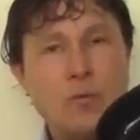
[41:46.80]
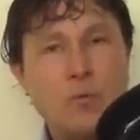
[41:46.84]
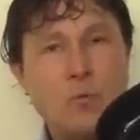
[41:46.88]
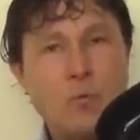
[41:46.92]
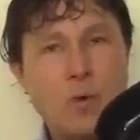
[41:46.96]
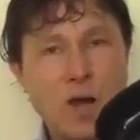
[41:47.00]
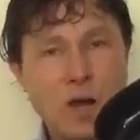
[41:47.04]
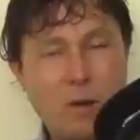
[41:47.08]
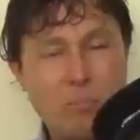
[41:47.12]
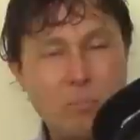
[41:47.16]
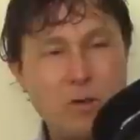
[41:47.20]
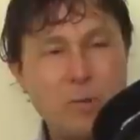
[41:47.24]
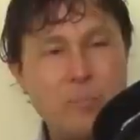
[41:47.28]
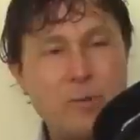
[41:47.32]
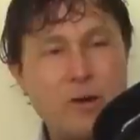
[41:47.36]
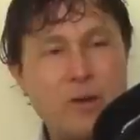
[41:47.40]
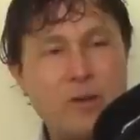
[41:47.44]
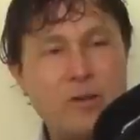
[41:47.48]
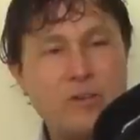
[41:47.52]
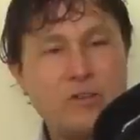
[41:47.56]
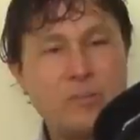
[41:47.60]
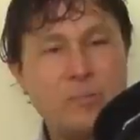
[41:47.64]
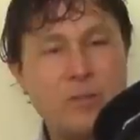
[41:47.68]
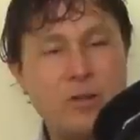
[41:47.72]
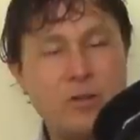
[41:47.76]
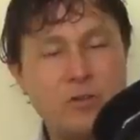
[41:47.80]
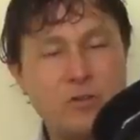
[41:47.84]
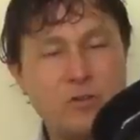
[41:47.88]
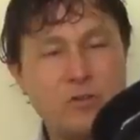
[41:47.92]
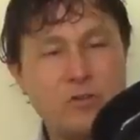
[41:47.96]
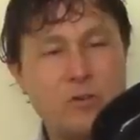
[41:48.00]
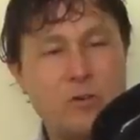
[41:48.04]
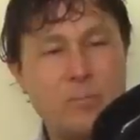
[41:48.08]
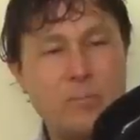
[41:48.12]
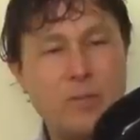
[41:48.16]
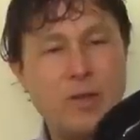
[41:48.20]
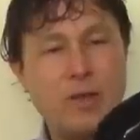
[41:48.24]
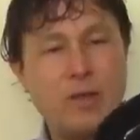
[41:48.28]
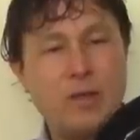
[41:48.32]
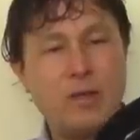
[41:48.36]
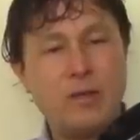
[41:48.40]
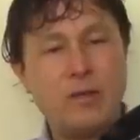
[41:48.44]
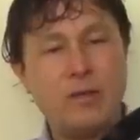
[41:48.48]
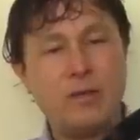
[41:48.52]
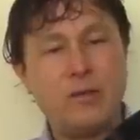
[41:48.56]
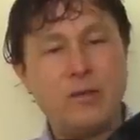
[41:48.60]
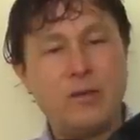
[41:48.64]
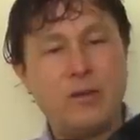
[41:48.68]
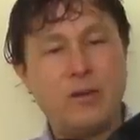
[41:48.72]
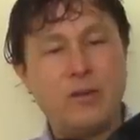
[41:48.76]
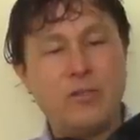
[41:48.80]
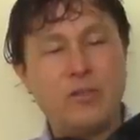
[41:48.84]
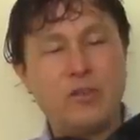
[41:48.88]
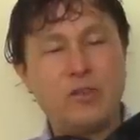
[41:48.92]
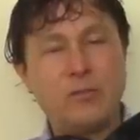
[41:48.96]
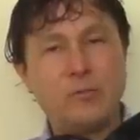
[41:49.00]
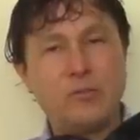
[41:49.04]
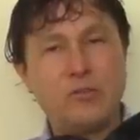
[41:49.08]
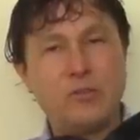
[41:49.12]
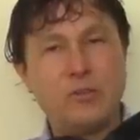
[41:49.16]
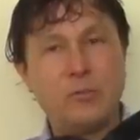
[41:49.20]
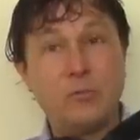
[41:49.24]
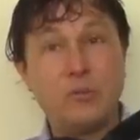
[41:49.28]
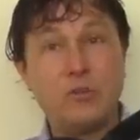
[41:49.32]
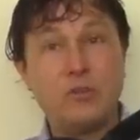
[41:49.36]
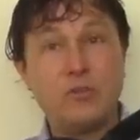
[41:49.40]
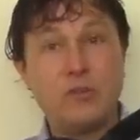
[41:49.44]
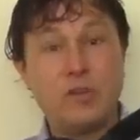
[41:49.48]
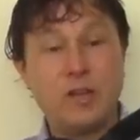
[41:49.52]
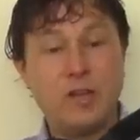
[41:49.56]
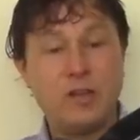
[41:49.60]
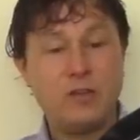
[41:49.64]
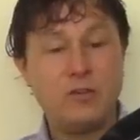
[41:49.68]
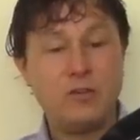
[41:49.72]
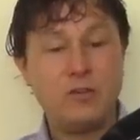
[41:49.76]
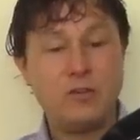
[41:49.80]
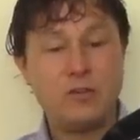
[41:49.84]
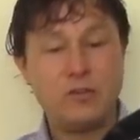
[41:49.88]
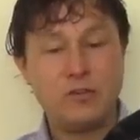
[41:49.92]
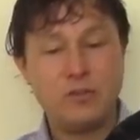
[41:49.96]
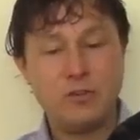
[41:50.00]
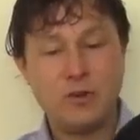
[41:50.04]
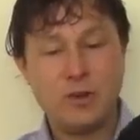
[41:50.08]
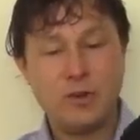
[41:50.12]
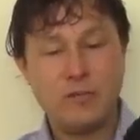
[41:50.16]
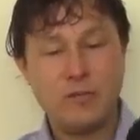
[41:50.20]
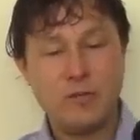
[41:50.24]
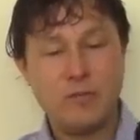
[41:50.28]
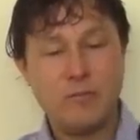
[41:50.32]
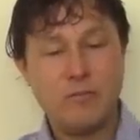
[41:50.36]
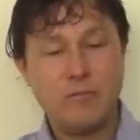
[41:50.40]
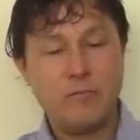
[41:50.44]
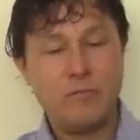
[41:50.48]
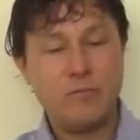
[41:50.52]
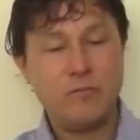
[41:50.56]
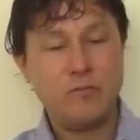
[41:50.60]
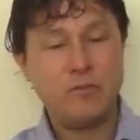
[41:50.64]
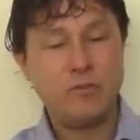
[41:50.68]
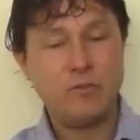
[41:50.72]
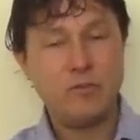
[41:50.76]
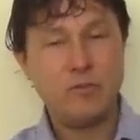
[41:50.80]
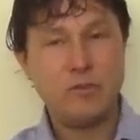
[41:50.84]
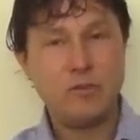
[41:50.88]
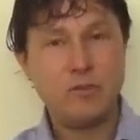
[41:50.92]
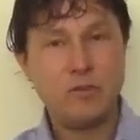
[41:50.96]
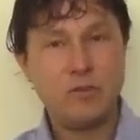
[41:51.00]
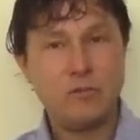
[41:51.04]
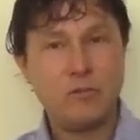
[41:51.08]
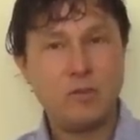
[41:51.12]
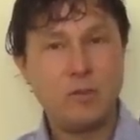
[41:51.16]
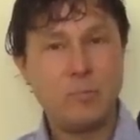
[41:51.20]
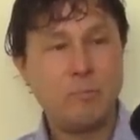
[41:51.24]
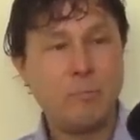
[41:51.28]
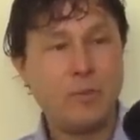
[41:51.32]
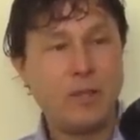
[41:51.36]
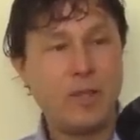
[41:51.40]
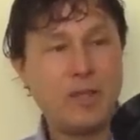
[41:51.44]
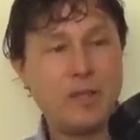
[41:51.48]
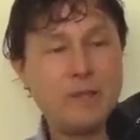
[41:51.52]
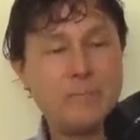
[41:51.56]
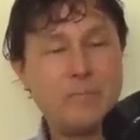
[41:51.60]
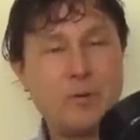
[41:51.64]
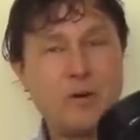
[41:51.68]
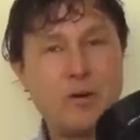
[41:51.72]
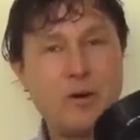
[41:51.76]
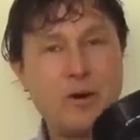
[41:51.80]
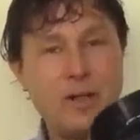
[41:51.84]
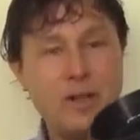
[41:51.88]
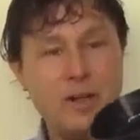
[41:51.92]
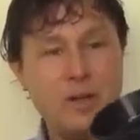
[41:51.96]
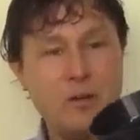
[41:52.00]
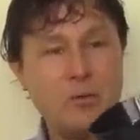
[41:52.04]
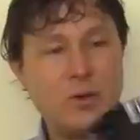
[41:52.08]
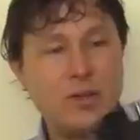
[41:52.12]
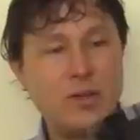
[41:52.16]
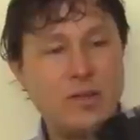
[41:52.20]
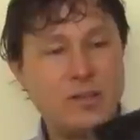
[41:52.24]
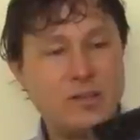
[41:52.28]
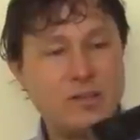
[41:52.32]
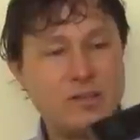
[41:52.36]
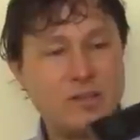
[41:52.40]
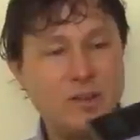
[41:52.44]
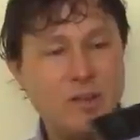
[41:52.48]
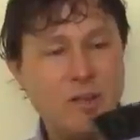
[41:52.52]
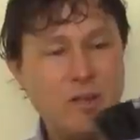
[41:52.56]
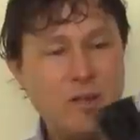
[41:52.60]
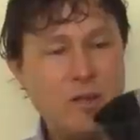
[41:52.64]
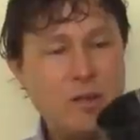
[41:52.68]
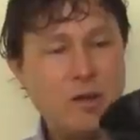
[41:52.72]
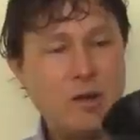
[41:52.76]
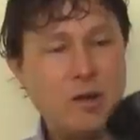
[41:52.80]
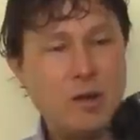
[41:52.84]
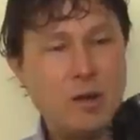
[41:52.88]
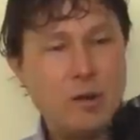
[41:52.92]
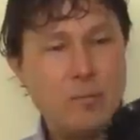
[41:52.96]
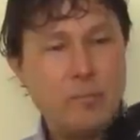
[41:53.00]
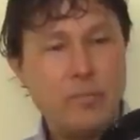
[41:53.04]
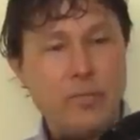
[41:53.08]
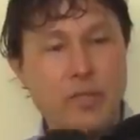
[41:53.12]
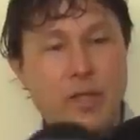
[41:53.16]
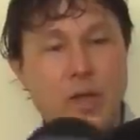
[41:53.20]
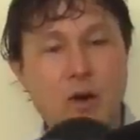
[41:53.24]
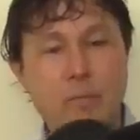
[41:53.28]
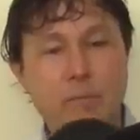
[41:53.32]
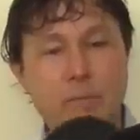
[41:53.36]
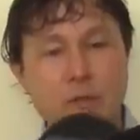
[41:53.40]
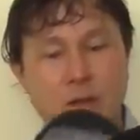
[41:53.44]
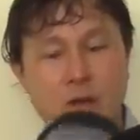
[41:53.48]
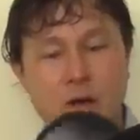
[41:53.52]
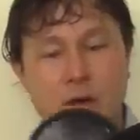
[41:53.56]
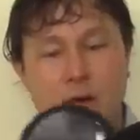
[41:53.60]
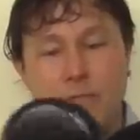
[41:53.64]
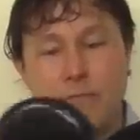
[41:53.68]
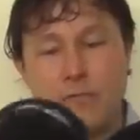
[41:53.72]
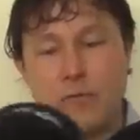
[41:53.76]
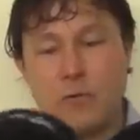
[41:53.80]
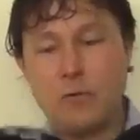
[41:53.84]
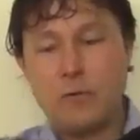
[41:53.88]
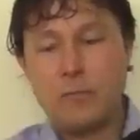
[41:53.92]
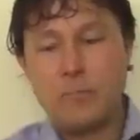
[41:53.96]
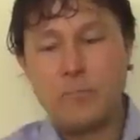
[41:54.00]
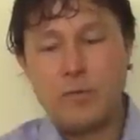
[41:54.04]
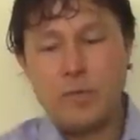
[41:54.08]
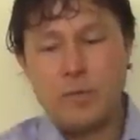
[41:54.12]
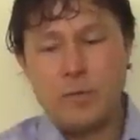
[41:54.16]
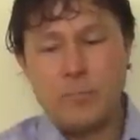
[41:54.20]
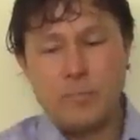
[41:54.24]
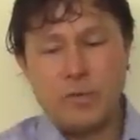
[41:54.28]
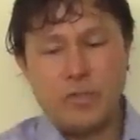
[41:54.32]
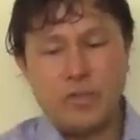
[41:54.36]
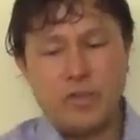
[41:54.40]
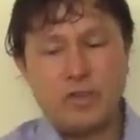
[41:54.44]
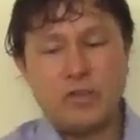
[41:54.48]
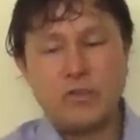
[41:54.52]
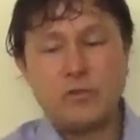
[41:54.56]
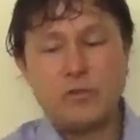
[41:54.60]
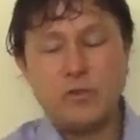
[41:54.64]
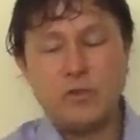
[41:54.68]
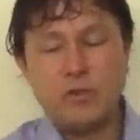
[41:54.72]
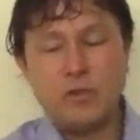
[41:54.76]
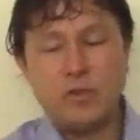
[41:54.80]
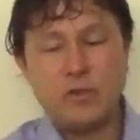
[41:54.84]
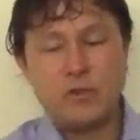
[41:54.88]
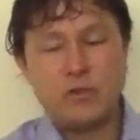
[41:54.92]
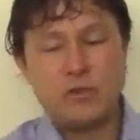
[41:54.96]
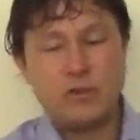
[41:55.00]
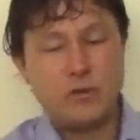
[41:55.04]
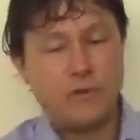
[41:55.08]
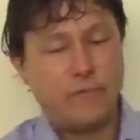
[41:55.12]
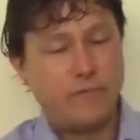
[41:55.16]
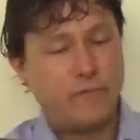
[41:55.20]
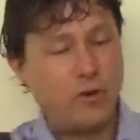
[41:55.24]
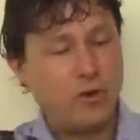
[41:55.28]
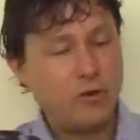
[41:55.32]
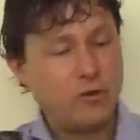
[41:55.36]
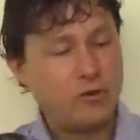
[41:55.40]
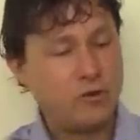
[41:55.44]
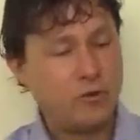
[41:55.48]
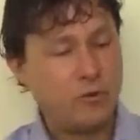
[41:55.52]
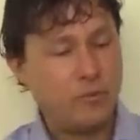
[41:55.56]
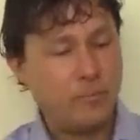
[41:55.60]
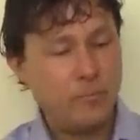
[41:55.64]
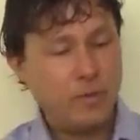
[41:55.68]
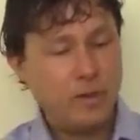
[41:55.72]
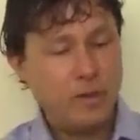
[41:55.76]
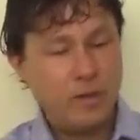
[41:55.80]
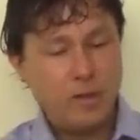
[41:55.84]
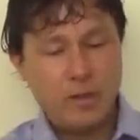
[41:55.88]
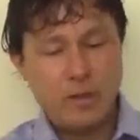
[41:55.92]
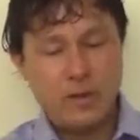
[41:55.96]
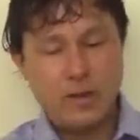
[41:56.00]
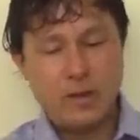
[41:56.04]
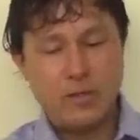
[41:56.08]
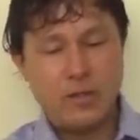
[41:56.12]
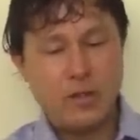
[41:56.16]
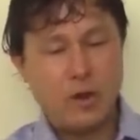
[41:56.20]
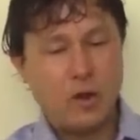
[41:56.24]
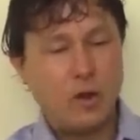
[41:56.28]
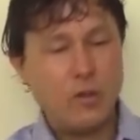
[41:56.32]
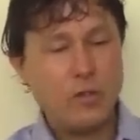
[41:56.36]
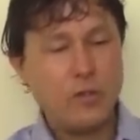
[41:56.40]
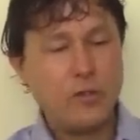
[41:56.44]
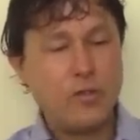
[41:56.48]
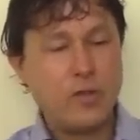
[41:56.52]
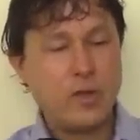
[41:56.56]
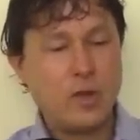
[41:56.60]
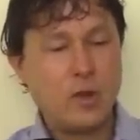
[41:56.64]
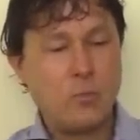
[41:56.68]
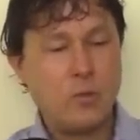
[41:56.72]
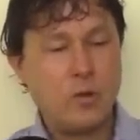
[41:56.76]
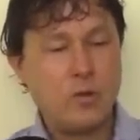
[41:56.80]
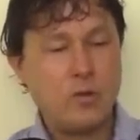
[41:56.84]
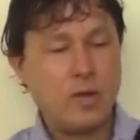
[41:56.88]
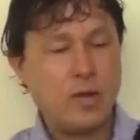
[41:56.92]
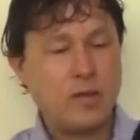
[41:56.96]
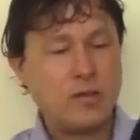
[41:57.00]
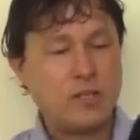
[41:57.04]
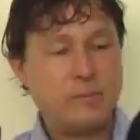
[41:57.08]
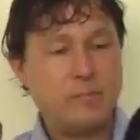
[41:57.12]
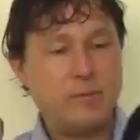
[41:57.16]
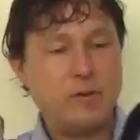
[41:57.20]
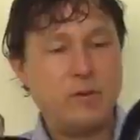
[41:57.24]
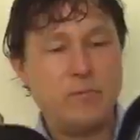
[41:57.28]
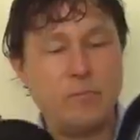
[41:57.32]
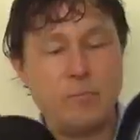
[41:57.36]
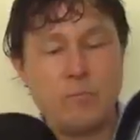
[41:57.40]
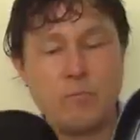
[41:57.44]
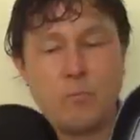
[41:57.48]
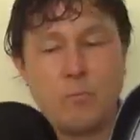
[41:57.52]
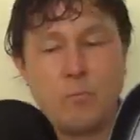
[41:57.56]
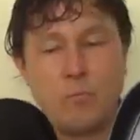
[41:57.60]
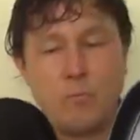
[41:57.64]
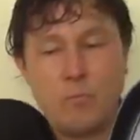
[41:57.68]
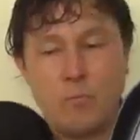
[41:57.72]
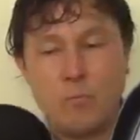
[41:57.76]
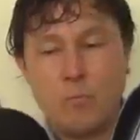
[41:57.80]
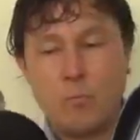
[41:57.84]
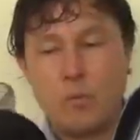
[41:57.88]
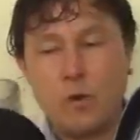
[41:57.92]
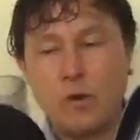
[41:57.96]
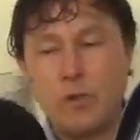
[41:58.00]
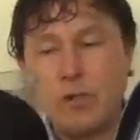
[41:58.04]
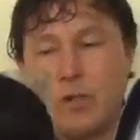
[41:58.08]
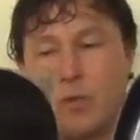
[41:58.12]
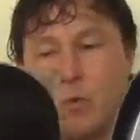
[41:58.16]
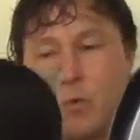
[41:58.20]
wild blueberries to make your sorbet on this machine, which you can't do because you don't have the, the, the blank part anyways, um, that'll be helpful. But this is still functional. Now the other thing I want you guys to be really